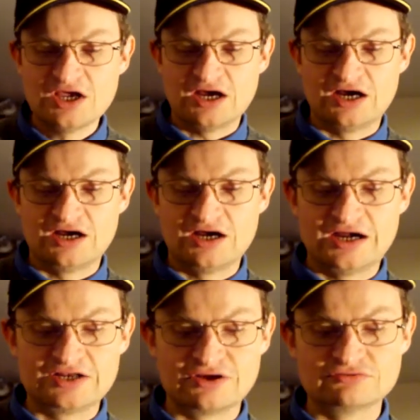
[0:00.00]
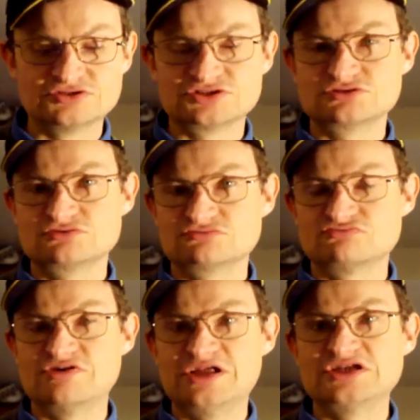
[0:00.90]
uh, I don't
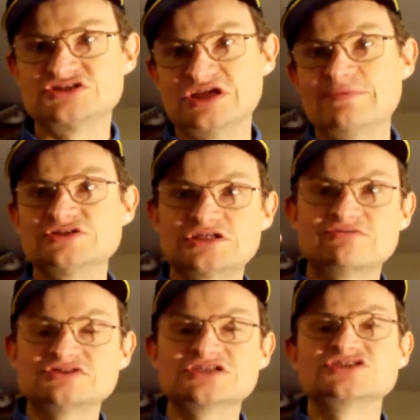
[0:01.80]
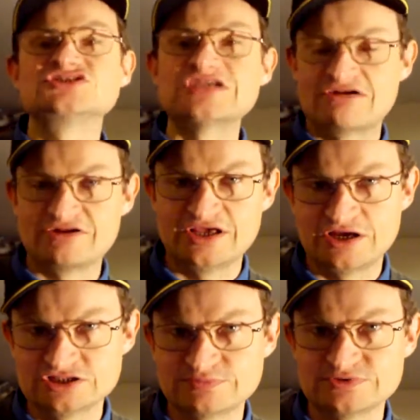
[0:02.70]
really see myself as necessarily
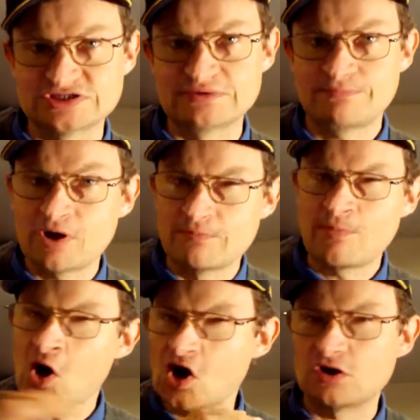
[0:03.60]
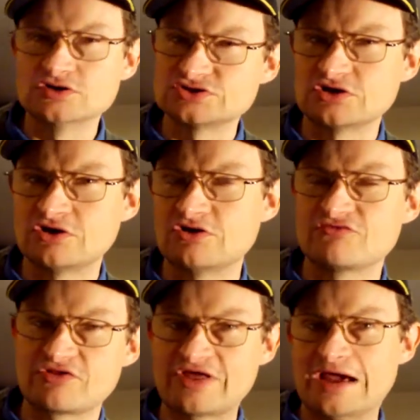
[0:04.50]
100% part of
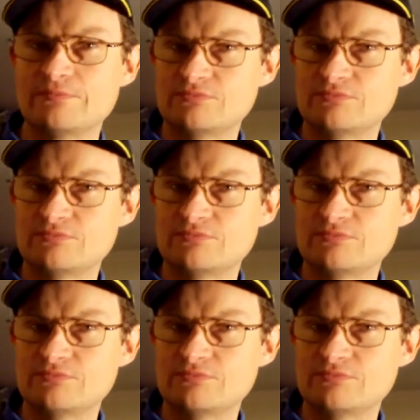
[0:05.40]
that